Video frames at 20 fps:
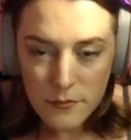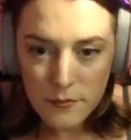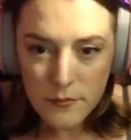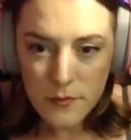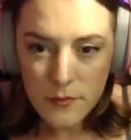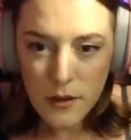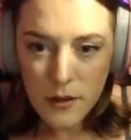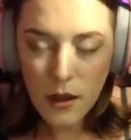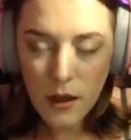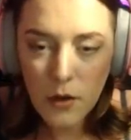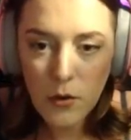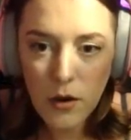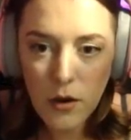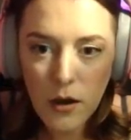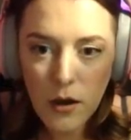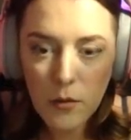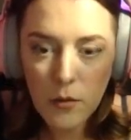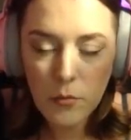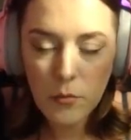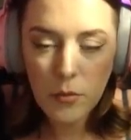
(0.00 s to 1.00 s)
go
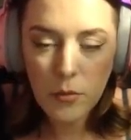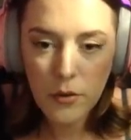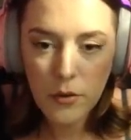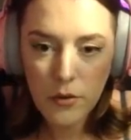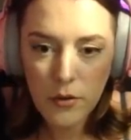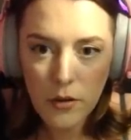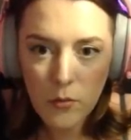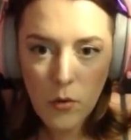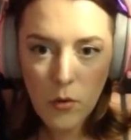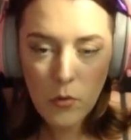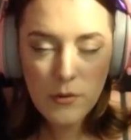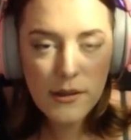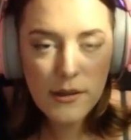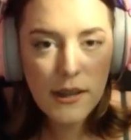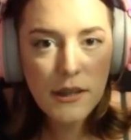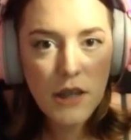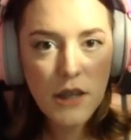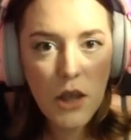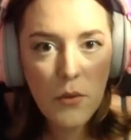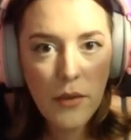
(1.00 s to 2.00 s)
up. What was he
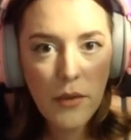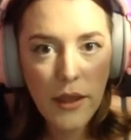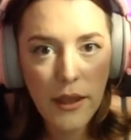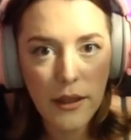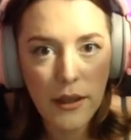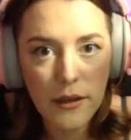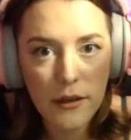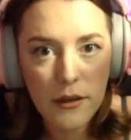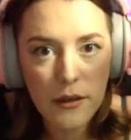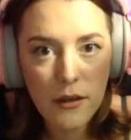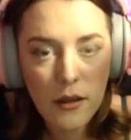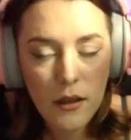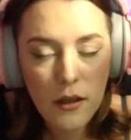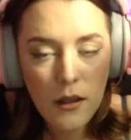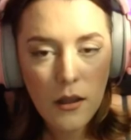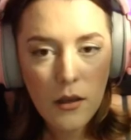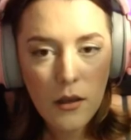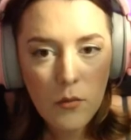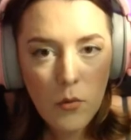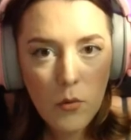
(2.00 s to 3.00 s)
doing?
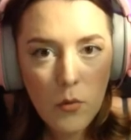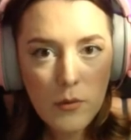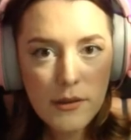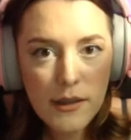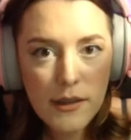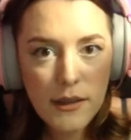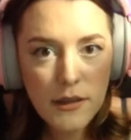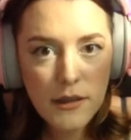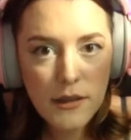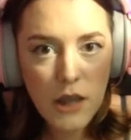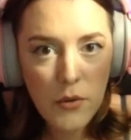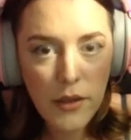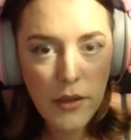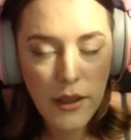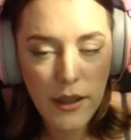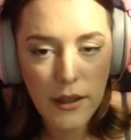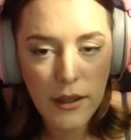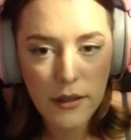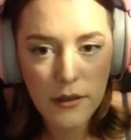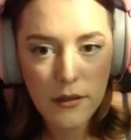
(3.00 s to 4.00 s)
What was he
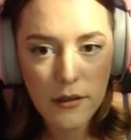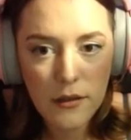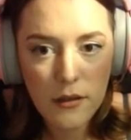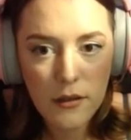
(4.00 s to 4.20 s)
doing?